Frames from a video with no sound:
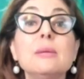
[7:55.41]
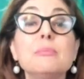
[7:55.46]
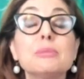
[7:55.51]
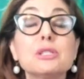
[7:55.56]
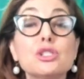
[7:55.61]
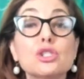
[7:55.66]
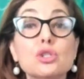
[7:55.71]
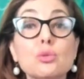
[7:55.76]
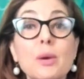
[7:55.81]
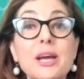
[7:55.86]

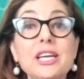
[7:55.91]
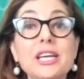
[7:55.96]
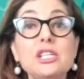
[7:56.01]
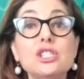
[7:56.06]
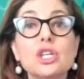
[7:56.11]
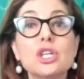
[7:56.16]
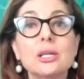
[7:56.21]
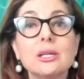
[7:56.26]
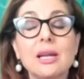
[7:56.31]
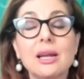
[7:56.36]

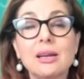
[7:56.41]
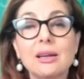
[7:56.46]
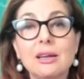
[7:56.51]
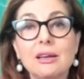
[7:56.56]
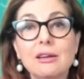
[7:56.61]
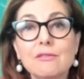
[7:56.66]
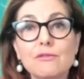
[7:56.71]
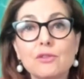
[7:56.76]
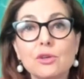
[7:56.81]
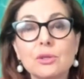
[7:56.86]
persuasion and
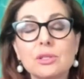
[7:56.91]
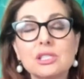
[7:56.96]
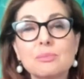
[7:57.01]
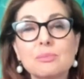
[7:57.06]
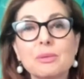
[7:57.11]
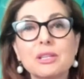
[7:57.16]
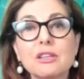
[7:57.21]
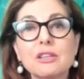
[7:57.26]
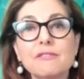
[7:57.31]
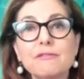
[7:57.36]
influence.
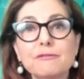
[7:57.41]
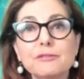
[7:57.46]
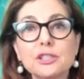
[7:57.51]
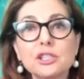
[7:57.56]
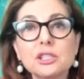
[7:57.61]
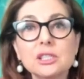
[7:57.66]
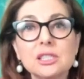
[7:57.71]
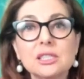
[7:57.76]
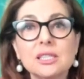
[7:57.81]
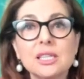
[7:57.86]
But the
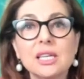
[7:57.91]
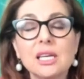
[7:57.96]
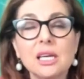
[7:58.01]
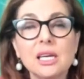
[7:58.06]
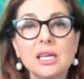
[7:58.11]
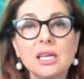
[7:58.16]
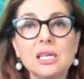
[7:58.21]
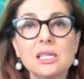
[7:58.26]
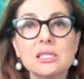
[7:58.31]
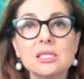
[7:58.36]
first thing
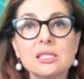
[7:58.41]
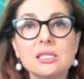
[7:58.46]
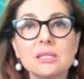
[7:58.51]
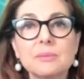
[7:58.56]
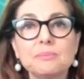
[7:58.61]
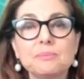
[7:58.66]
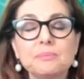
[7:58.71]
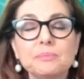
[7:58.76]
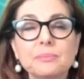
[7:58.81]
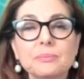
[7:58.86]

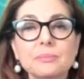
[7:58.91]
is,